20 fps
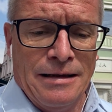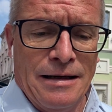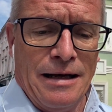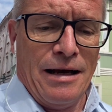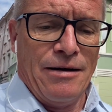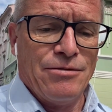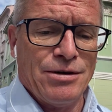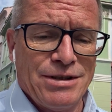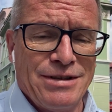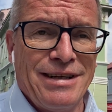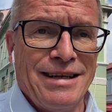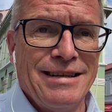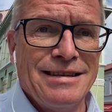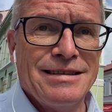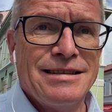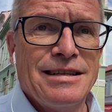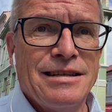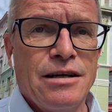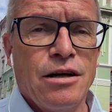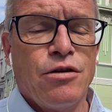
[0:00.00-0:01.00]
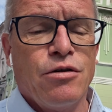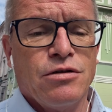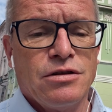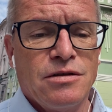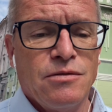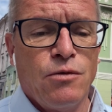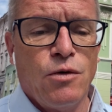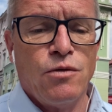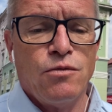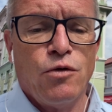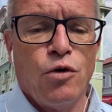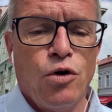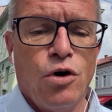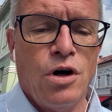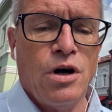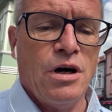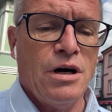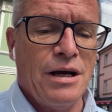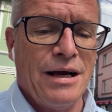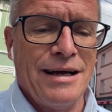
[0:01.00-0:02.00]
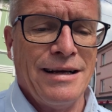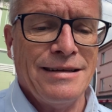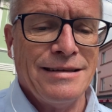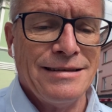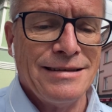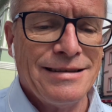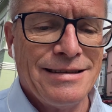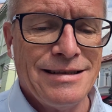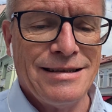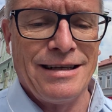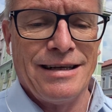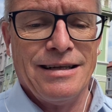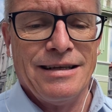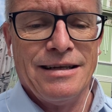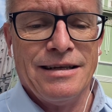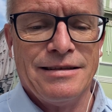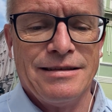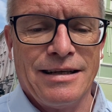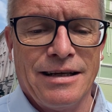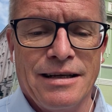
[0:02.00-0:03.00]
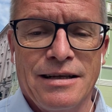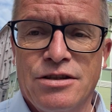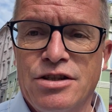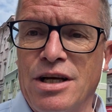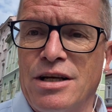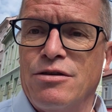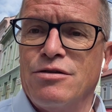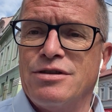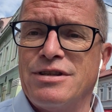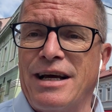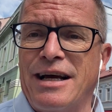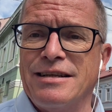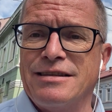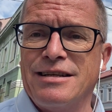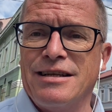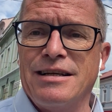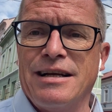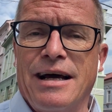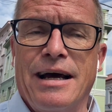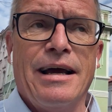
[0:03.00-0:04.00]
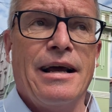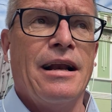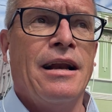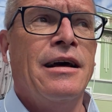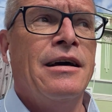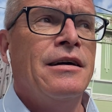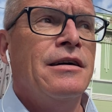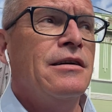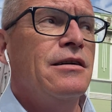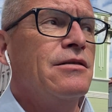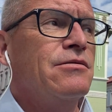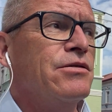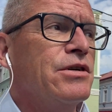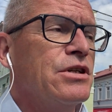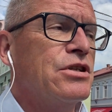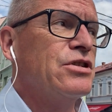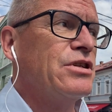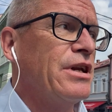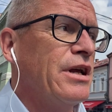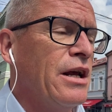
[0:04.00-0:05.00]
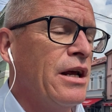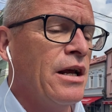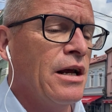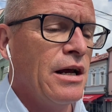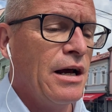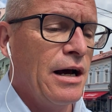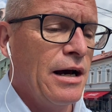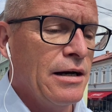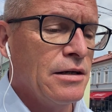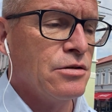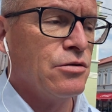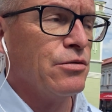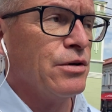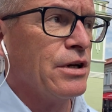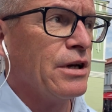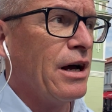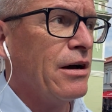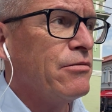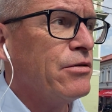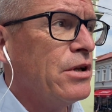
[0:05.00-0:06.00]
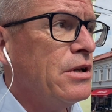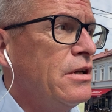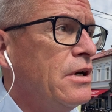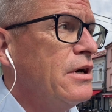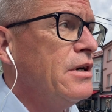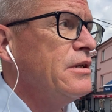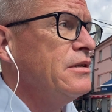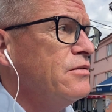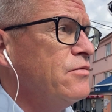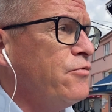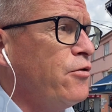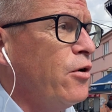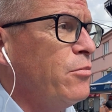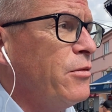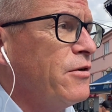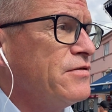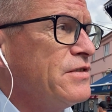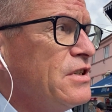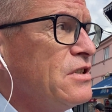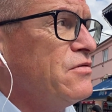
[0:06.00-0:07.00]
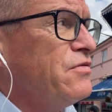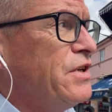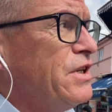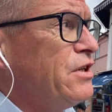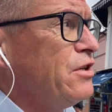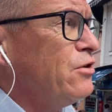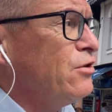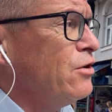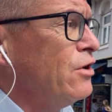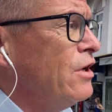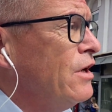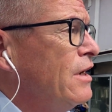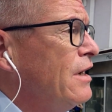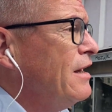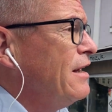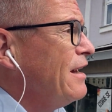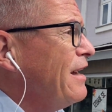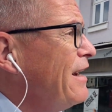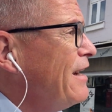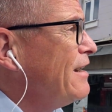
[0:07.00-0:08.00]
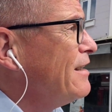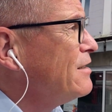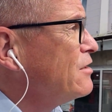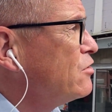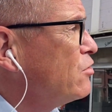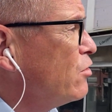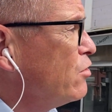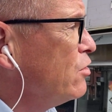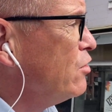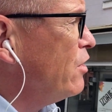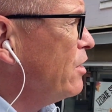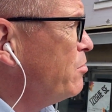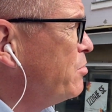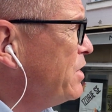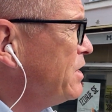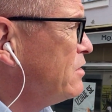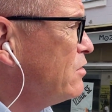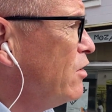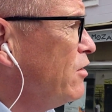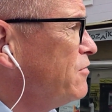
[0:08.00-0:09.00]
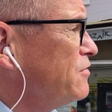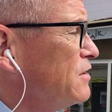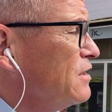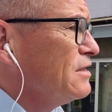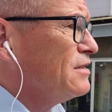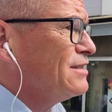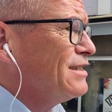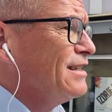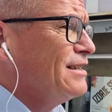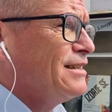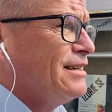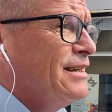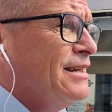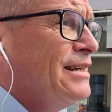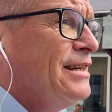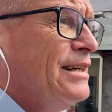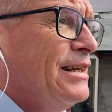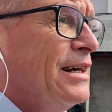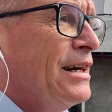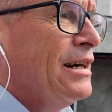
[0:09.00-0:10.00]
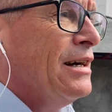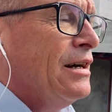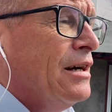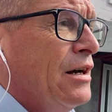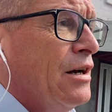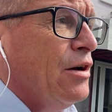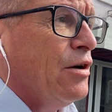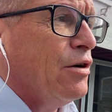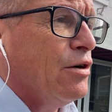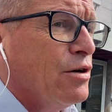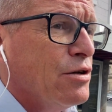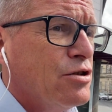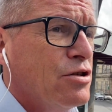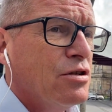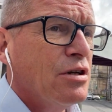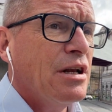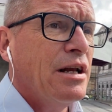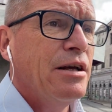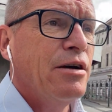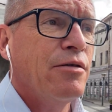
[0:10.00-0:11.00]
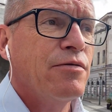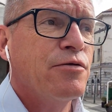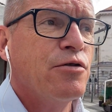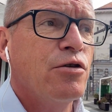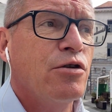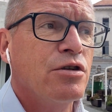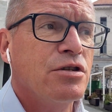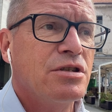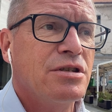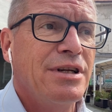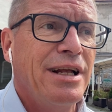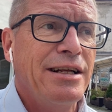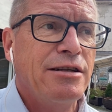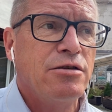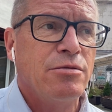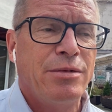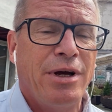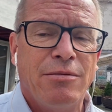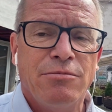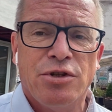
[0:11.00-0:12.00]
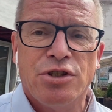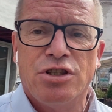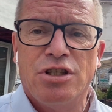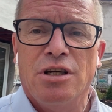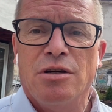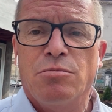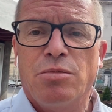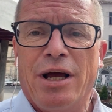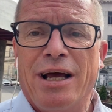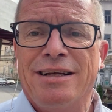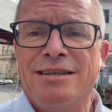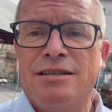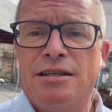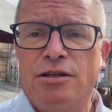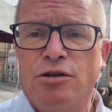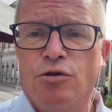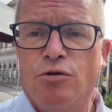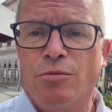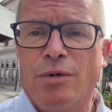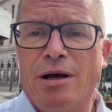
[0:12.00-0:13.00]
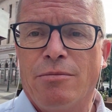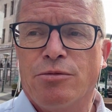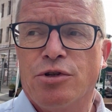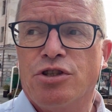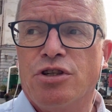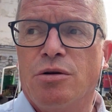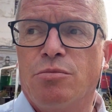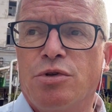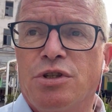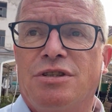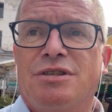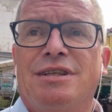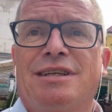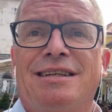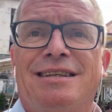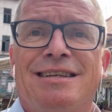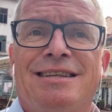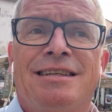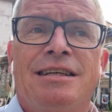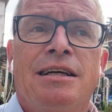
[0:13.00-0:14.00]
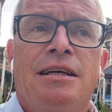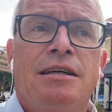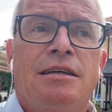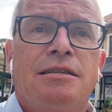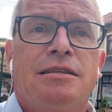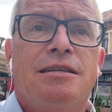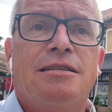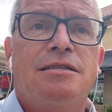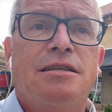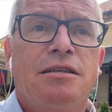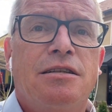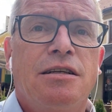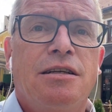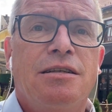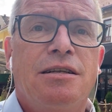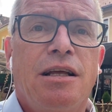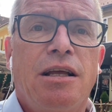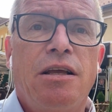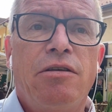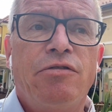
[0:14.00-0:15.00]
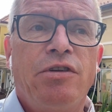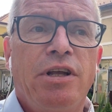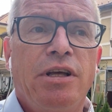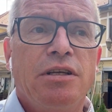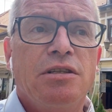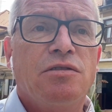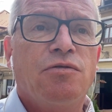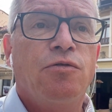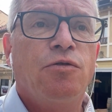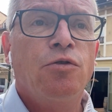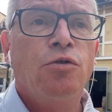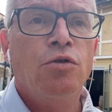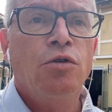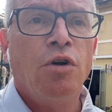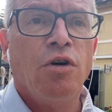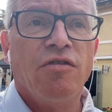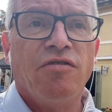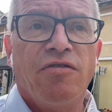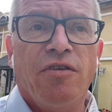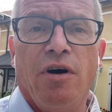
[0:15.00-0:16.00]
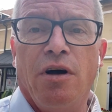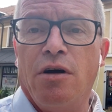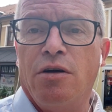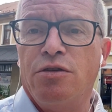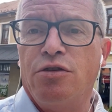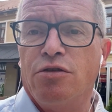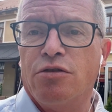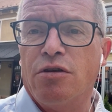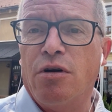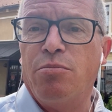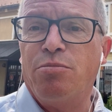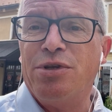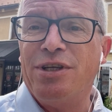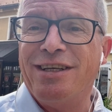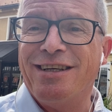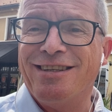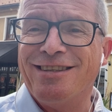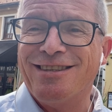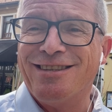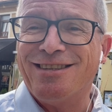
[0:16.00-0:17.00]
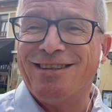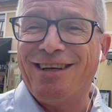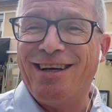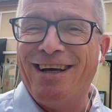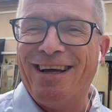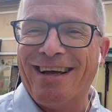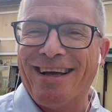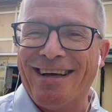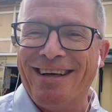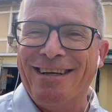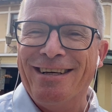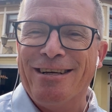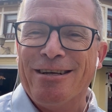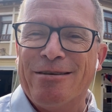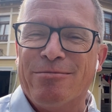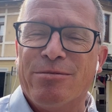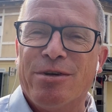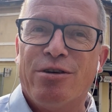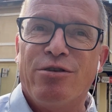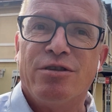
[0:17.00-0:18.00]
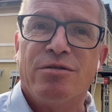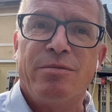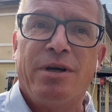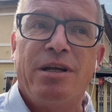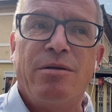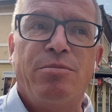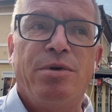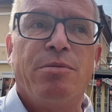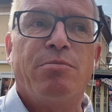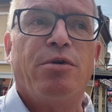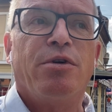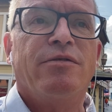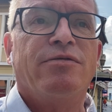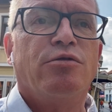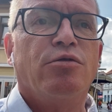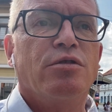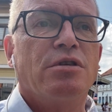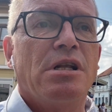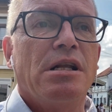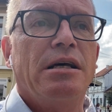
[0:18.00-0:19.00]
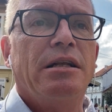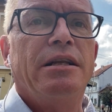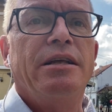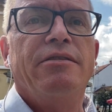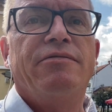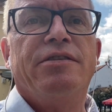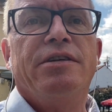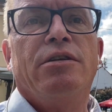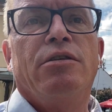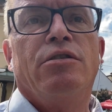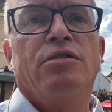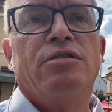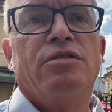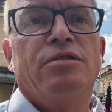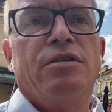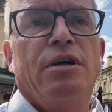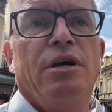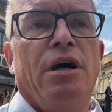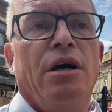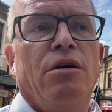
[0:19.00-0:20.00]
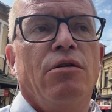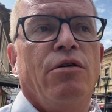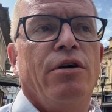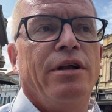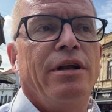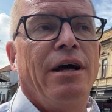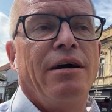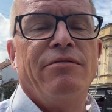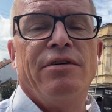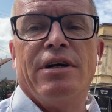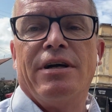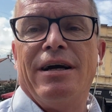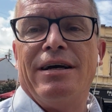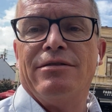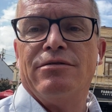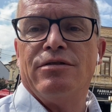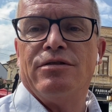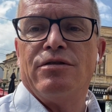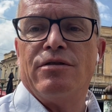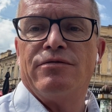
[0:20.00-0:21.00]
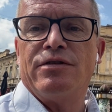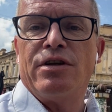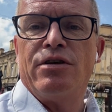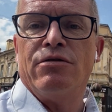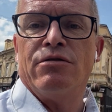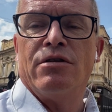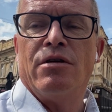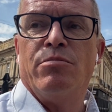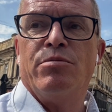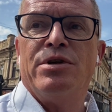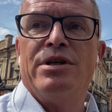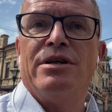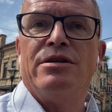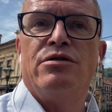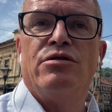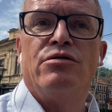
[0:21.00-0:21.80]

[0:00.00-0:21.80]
ever since in the Kosovo War and the genocide denial which they are doing. I will, in the form of this video, show you a bit of the city here. Urgently, of course, NATO membership and EU membership is needed. The city in the evening is full of Europeans because many people of Tuzla live in Austria or in other countries of the European